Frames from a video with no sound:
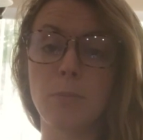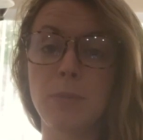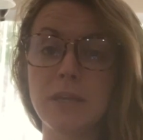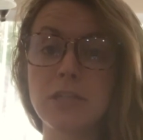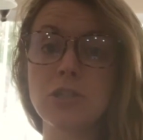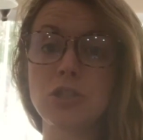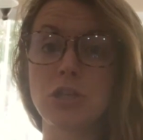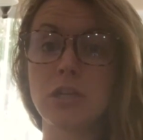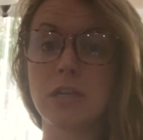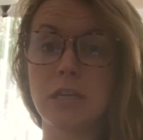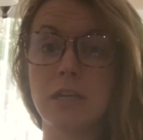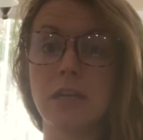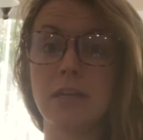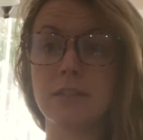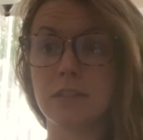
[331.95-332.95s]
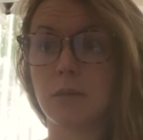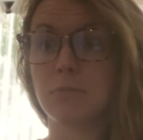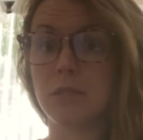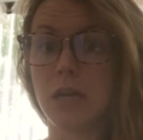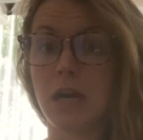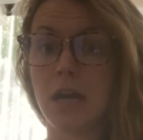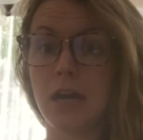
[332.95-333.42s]
binge eating
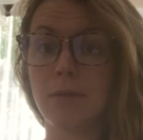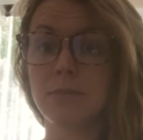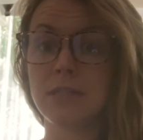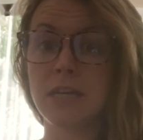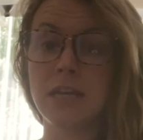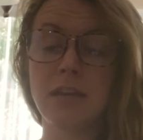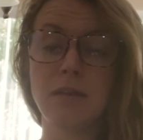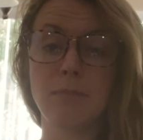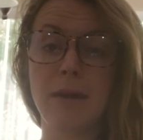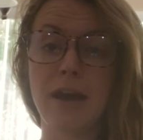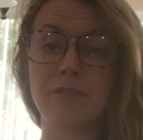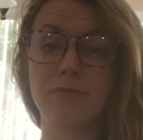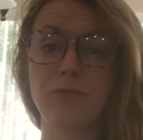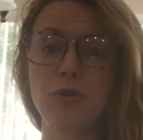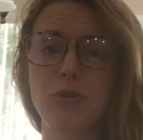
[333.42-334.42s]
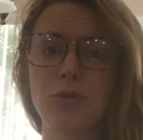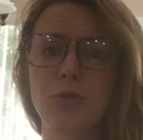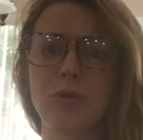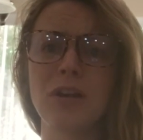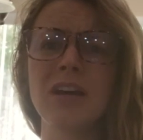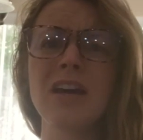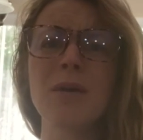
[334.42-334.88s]
sometimes, eating bad food,